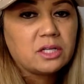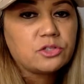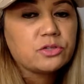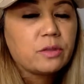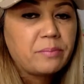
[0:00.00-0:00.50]

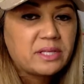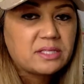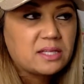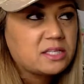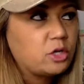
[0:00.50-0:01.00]
into the
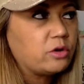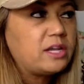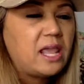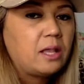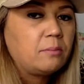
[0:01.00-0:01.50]
business. Your
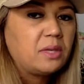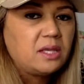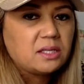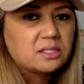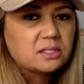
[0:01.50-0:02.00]
name
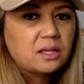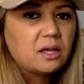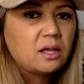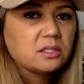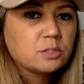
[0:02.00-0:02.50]
is
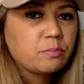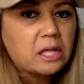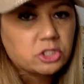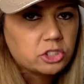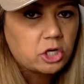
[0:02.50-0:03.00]

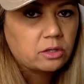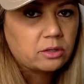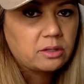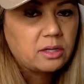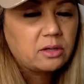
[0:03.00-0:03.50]
sponsor,
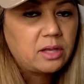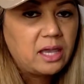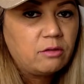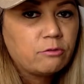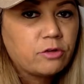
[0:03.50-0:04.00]

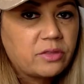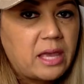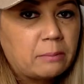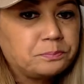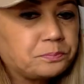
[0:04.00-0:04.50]
okay, for them.